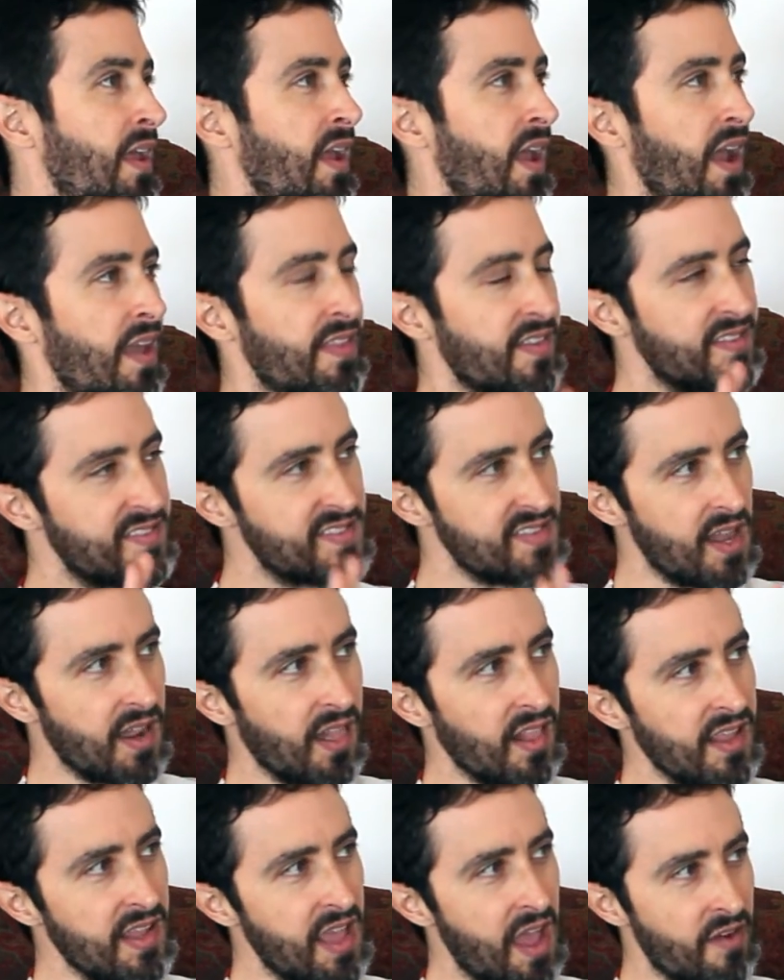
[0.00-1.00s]
And then
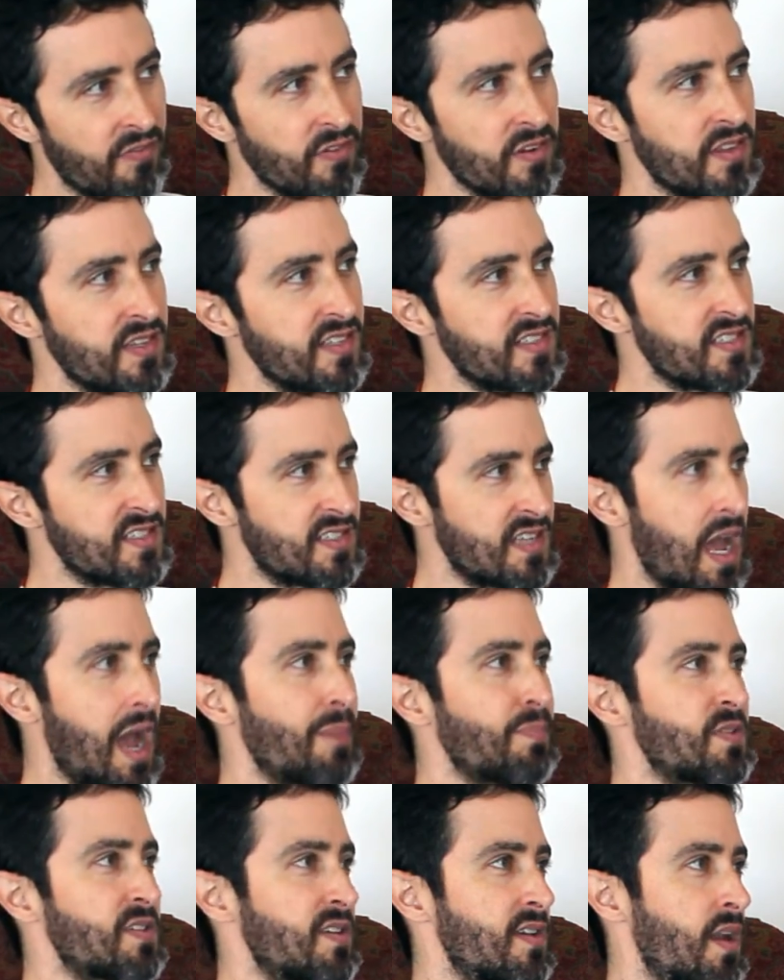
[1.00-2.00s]
suddenly everything
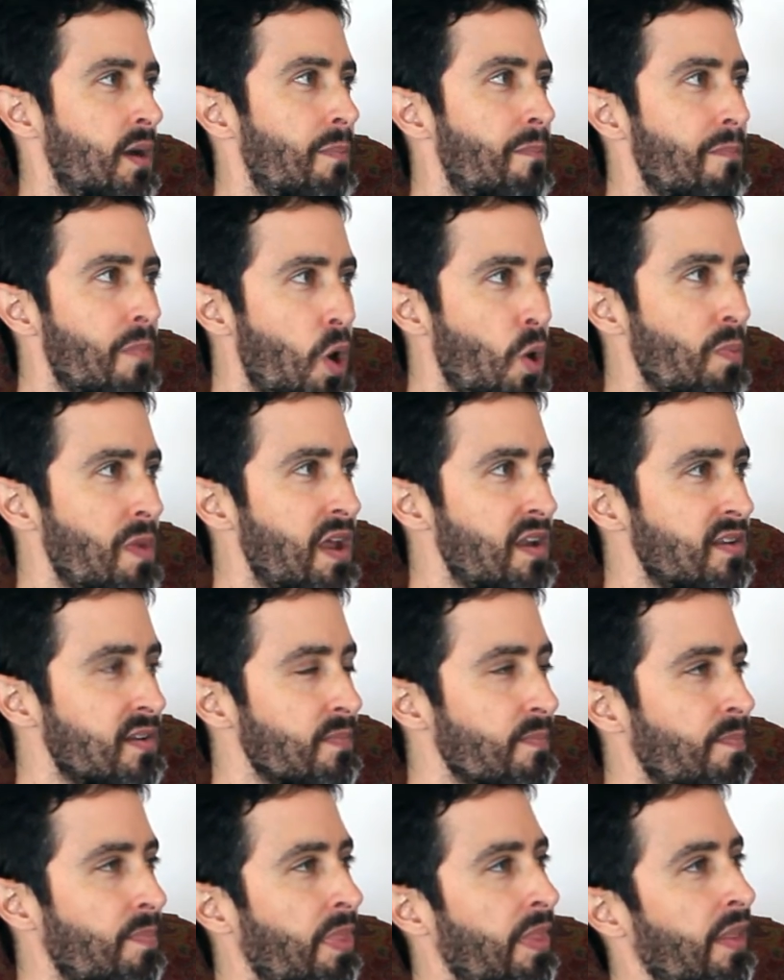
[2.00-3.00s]
stops in a moment.
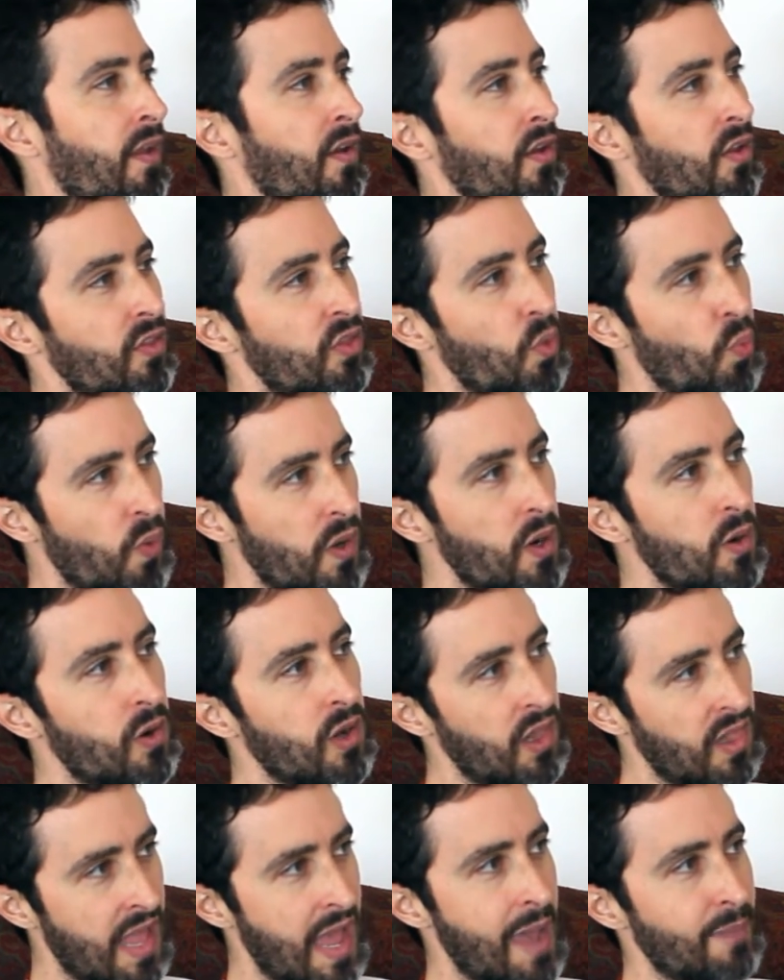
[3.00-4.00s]
The widow
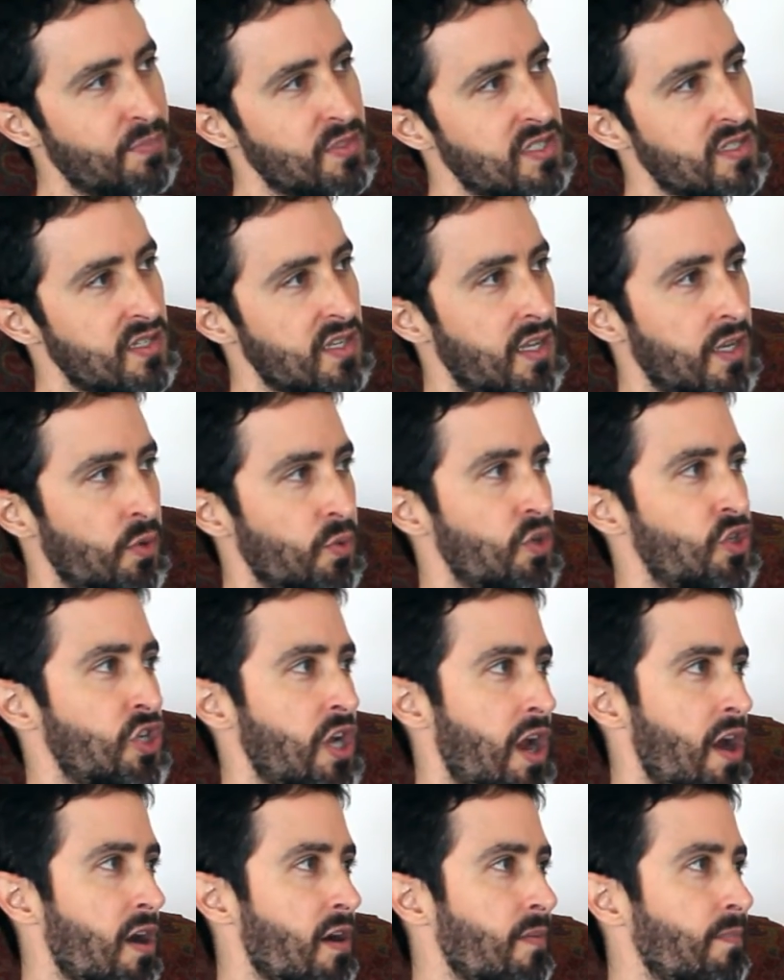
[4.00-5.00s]
collapsed into a
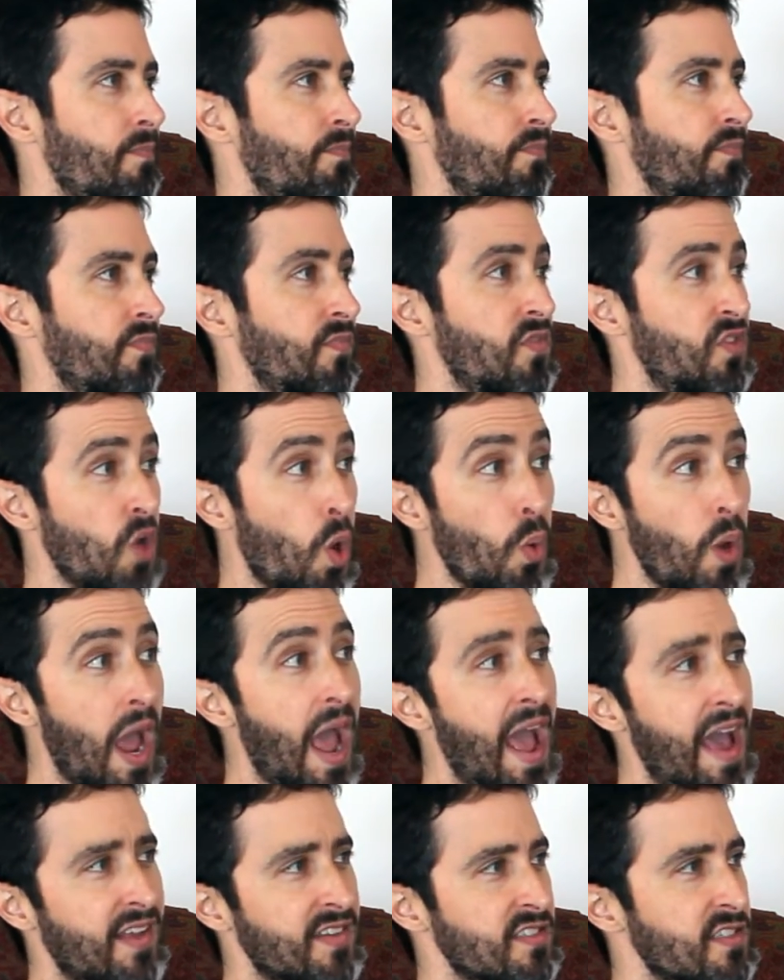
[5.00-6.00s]
chair. "Don't
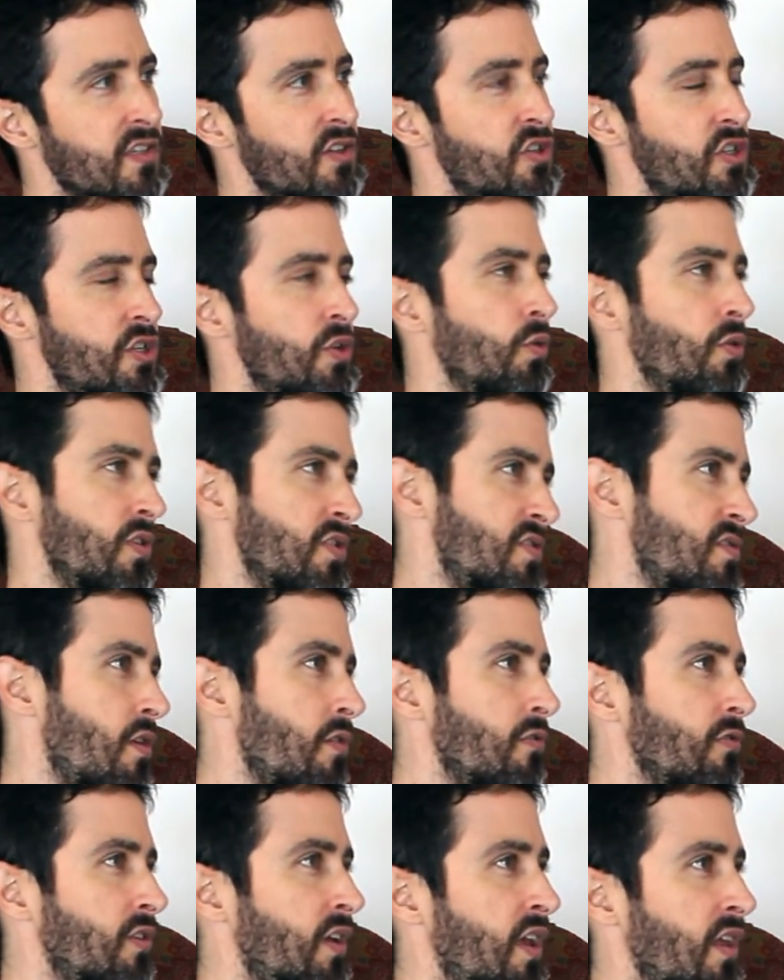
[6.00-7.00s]
ask," she told a
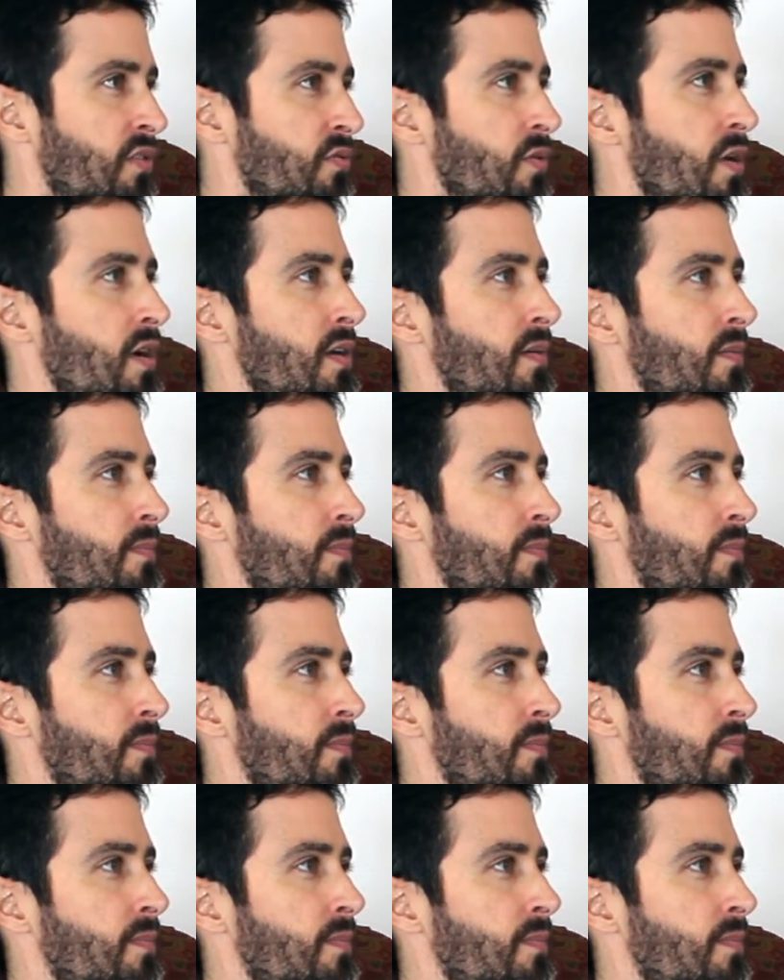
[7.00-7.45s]
startled Kithra.